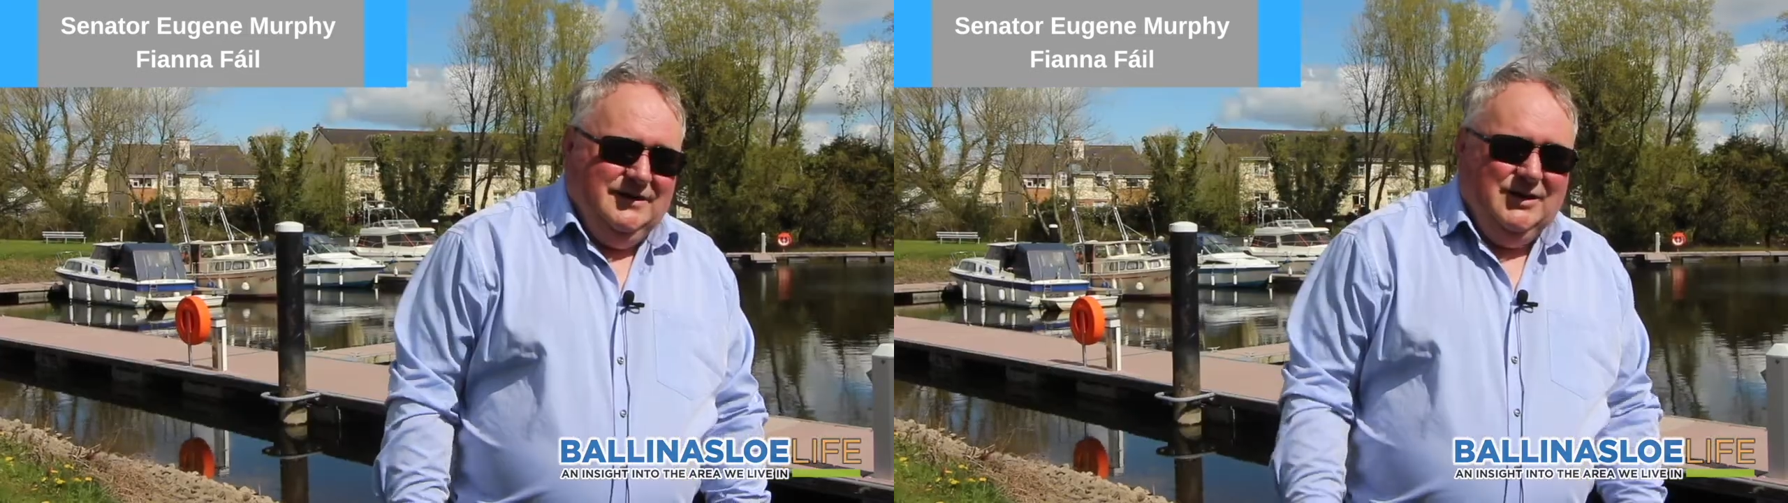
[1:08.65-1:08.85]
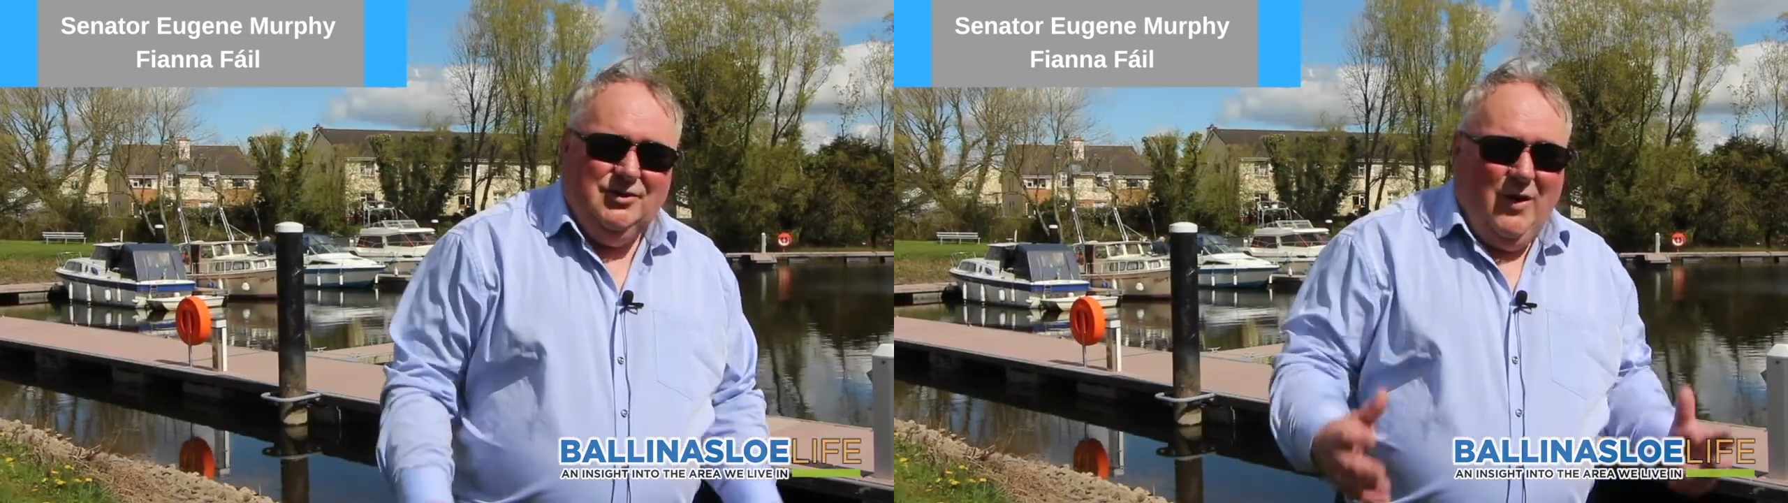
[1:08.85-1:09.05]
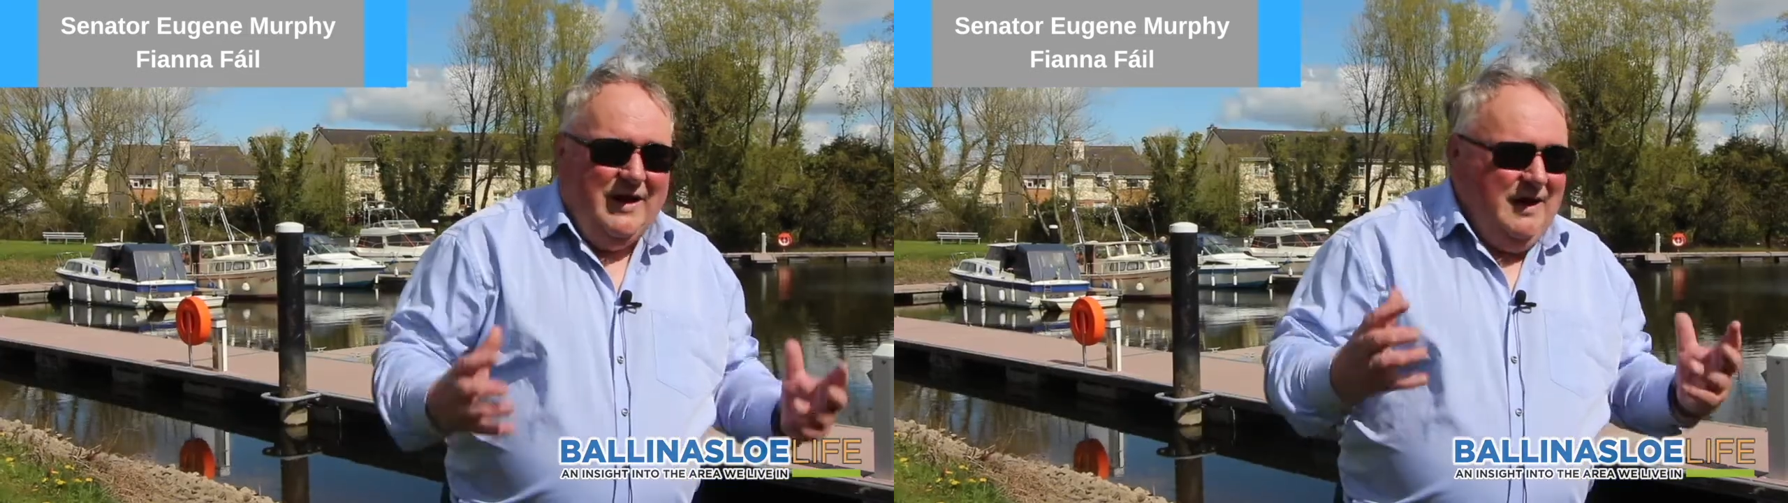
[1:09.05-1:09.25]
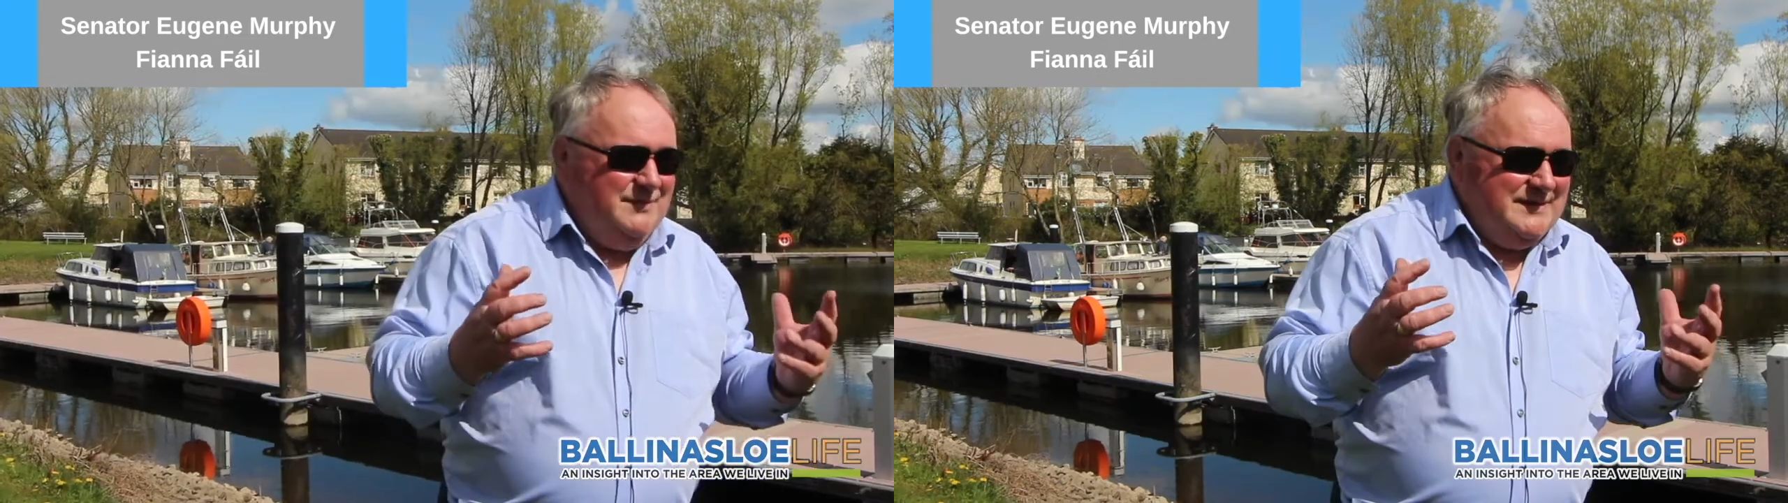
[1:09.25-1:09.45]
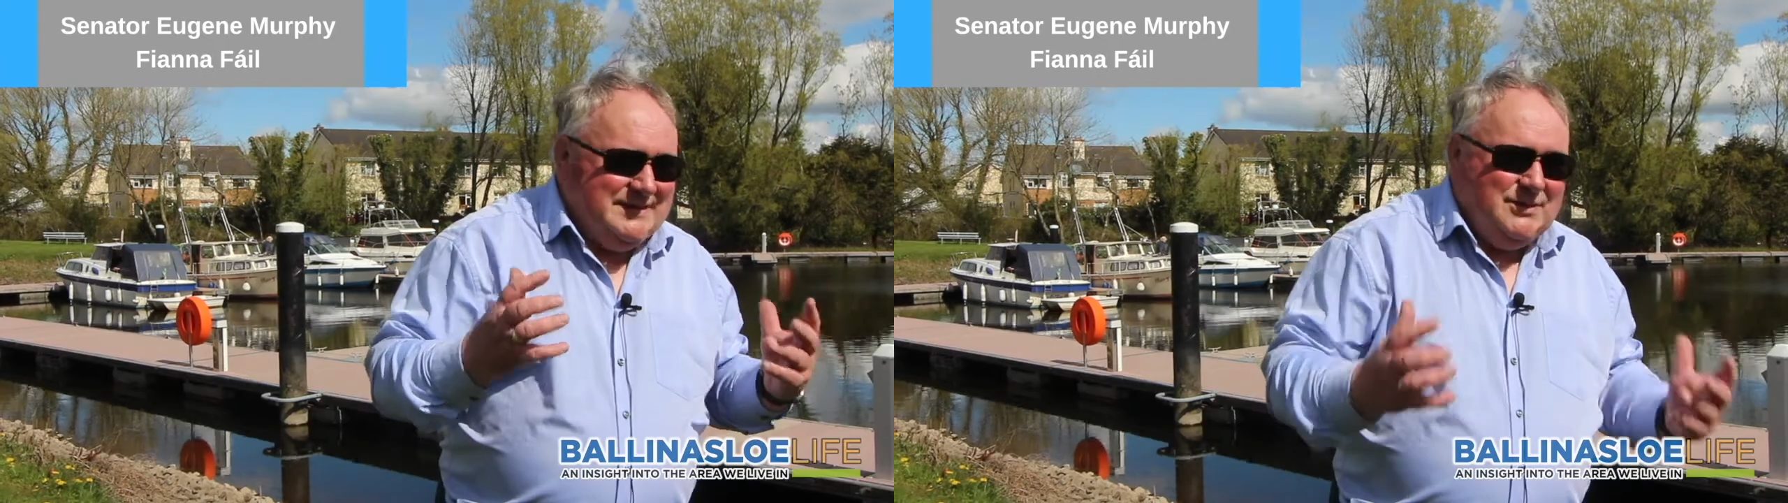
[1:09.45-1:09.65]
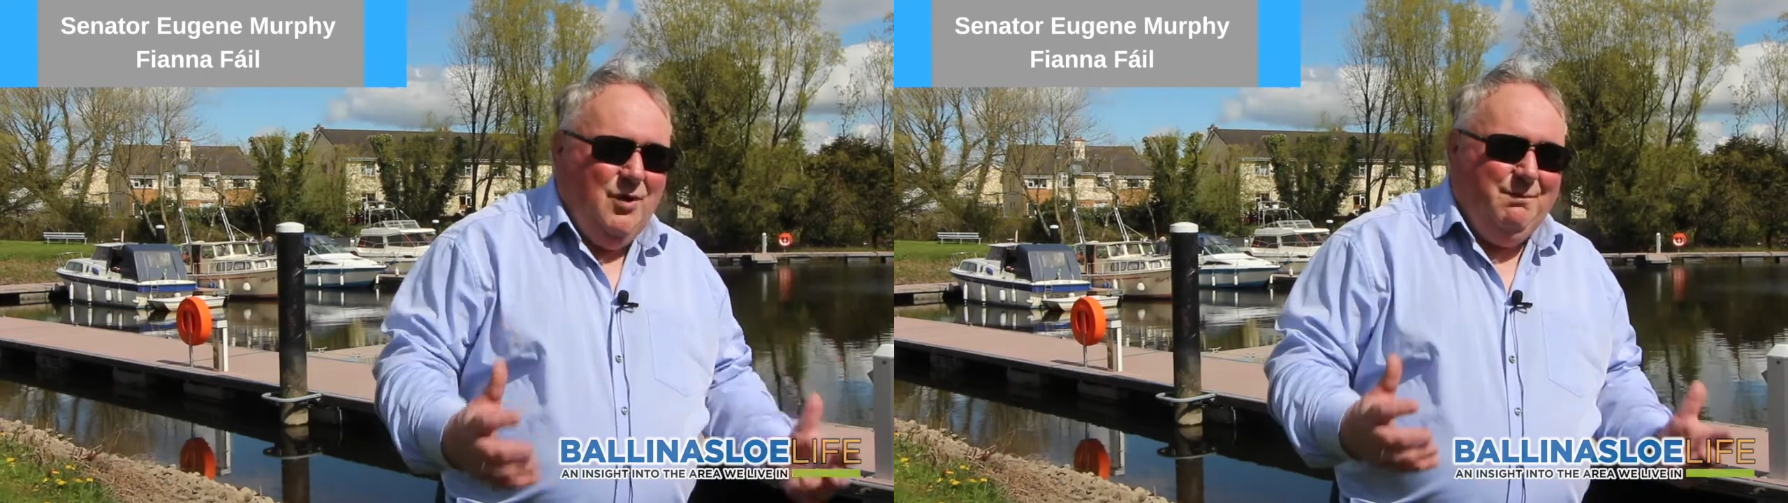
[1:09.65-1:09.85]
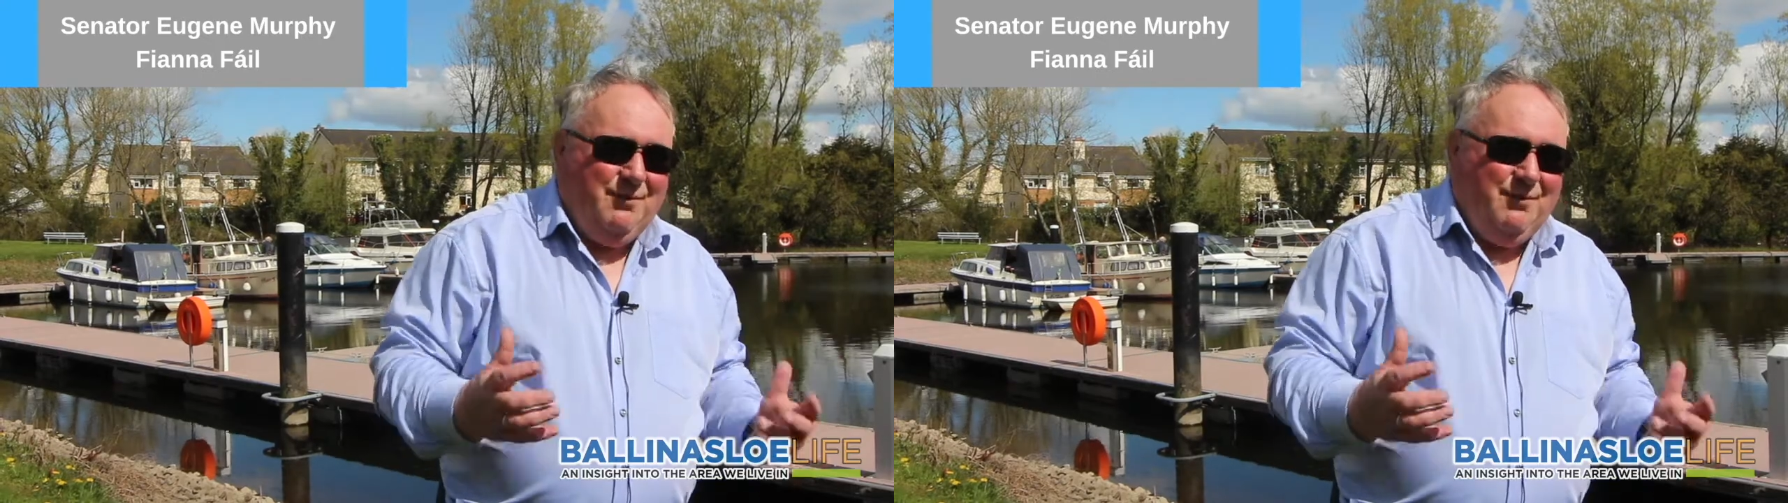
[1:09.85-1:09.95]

You know, I am so